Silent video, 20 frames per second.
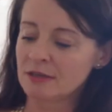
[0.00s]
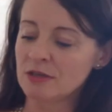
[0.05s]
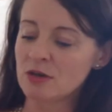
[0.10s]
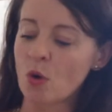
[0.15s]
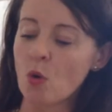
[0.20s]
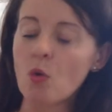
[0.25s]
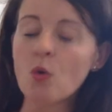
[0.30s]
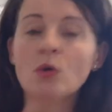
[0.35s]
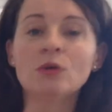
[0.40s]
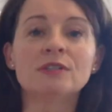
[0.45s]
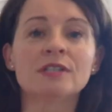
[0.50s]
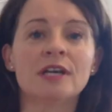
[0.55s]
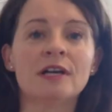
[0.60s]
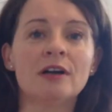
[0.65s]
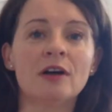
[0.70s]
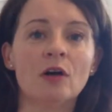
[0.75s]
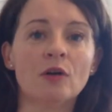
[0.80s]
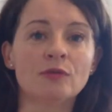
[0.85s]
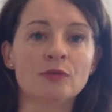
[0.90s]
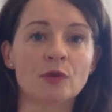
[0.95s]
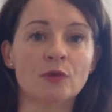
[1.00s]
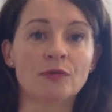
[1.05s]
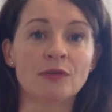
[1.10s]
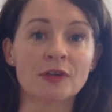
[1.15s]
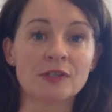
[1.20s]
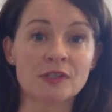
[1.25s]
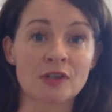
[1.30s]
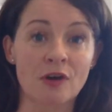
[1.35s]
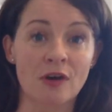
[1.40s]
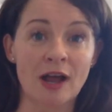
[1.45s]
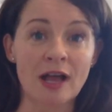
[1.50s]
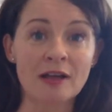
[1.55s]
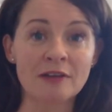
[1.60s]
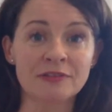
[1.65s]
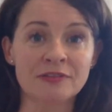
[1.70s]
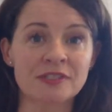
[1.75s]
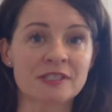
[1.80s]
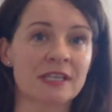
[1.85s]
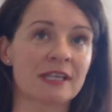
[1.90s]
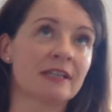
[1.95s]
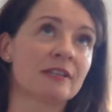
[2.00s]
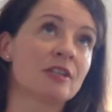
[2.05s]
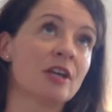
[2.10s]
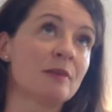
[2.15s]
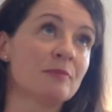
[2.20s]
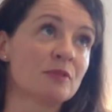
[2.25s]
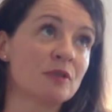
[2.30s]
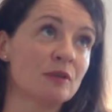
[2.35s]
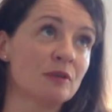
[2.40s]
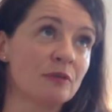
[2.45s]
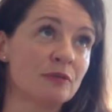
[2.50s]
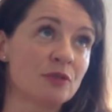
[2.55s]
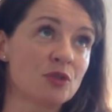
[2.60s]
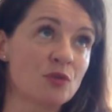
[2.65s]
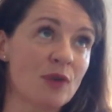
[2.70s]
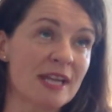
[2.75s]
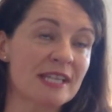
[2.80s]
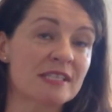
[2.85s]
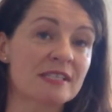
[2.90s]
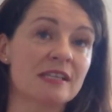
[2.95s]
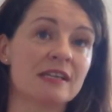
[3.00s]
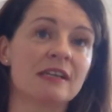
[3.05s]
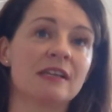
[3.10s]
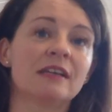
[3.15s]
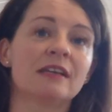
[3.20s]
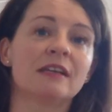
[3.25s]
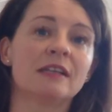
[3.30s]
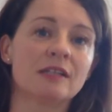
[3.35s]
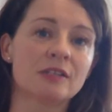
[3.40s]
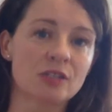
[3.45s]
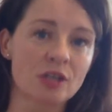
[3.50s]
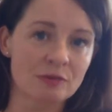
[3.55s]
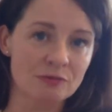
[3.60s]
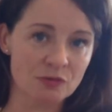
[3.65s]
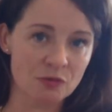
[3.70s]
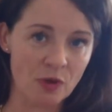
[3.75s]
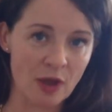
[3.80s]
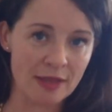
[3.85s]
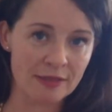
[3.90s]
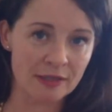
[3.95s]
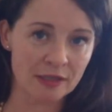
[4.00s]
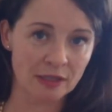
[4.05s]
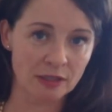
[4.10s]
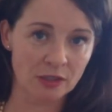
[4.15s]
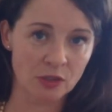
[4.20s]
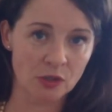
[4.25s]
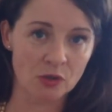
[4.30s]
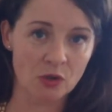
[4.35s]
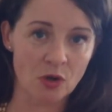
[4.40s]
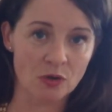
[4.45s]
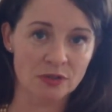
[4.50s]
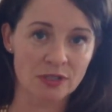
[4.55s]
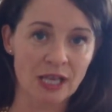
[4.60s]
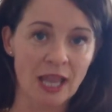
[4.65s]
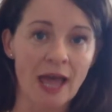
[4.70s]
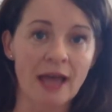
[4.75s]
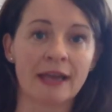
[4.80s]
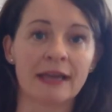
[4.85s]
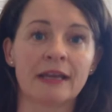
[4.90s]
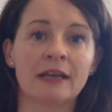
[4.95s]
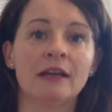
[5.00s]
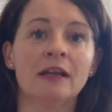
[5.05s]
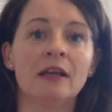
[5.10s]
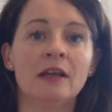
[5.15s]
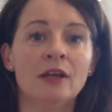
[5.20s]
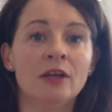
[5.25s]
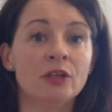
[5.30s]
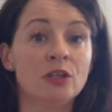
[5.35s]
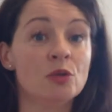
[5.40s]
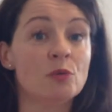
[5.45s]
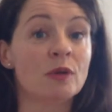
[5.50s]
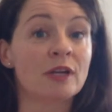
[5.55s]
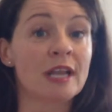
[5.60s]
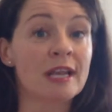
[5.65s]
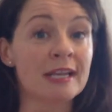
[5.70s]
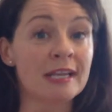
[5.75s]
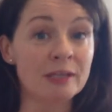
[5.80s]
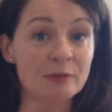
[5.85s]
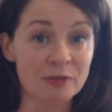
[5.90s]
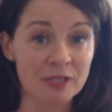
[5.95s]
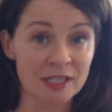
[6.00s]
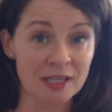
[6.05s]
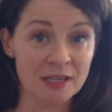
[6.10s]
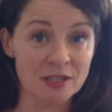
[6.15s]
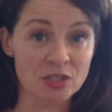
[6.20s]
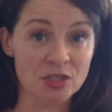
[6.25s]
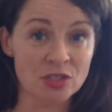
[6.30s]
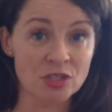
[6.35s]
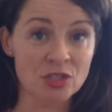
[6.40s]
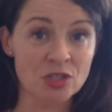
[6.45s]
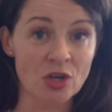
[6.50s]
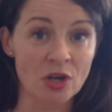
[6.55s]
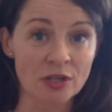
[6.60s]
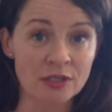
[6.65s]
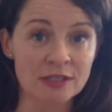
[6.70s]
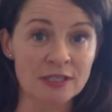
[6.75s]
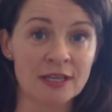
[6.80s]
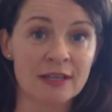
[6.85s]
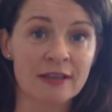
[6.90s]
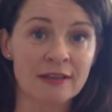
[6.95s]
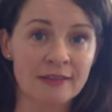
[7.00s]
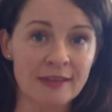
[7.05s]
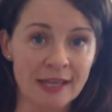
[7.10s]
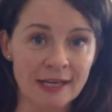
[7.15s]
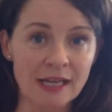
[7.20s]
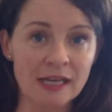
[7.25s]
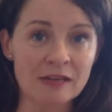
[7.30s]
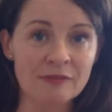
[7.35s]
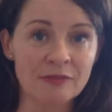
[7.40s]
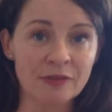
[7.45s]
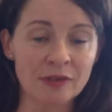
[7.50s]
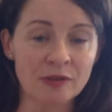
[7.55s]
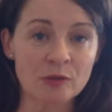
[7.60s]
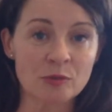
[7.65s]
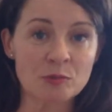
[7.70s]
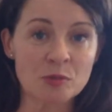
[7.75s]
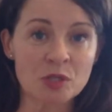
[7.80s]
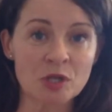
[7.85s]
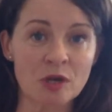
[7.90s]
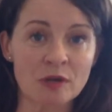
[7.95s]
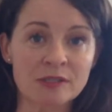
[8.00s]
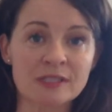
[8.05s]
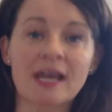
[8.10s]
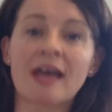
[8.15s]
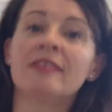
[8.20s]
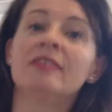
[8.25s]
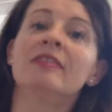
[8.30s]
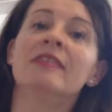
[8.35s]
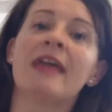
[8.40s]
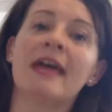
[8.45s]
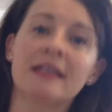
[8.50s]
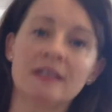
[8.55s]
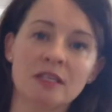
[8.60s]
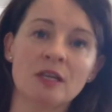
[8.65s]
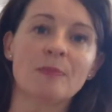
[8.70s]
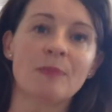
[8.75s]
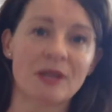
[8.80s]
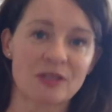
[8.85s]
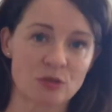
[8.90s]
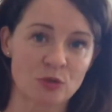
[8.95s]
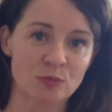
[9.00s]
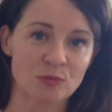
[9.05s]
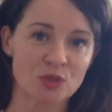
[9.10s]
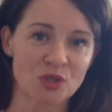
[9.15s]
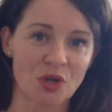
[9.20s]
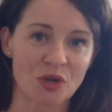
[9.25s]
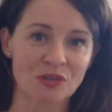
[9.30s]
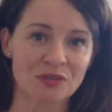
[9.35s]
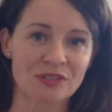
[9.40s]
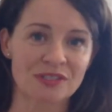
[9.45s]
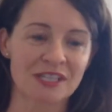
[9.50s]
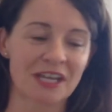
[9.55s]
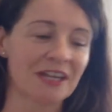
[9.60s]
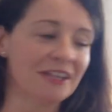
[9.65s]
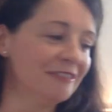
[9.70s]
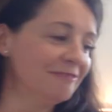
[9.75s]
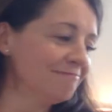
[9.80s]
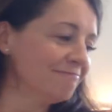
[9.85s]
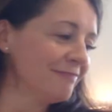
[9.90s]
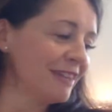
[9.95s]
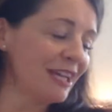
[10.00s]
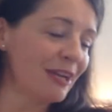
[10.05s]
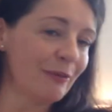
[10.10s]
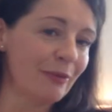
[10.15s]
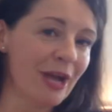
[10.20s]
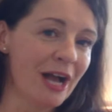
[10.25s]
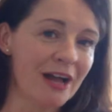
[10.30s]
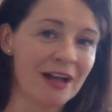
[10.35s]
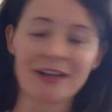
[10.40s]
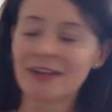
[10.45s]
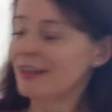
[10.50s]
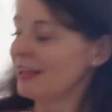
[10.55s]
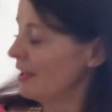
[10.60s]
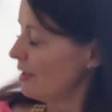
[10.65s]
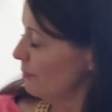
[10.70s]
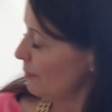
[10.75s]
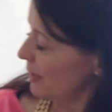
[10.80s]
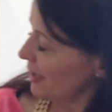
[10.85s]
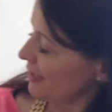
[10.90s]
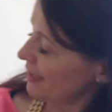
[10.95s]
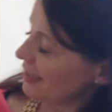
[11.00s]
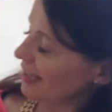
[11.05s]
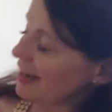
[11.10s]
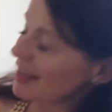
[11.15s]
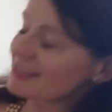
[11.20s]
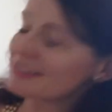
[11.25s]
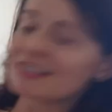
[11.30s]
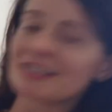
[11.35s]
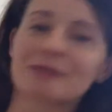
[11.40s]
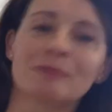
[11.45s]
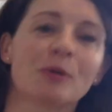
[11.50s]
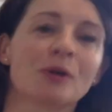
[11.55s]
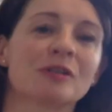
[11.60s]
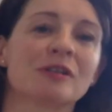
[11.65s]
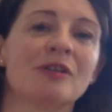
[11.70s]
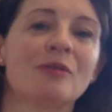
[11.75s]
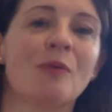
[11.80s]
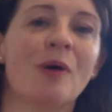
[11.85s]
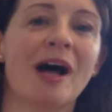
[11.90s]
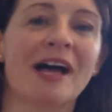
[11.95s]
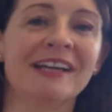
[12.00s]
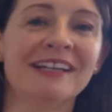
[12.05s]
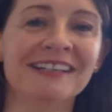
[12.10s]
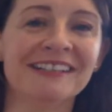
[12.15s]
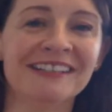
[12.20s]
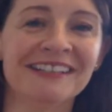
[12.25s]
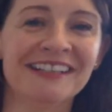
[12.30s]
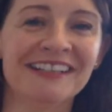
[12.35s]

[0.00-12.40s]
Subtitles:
order of your photographs in terms of dressing and in terms of how they're going to look online, you want to lead with a kitchen shot, then a living room shot, and then your bedroom shot. So here we are, my classic bottle of wine.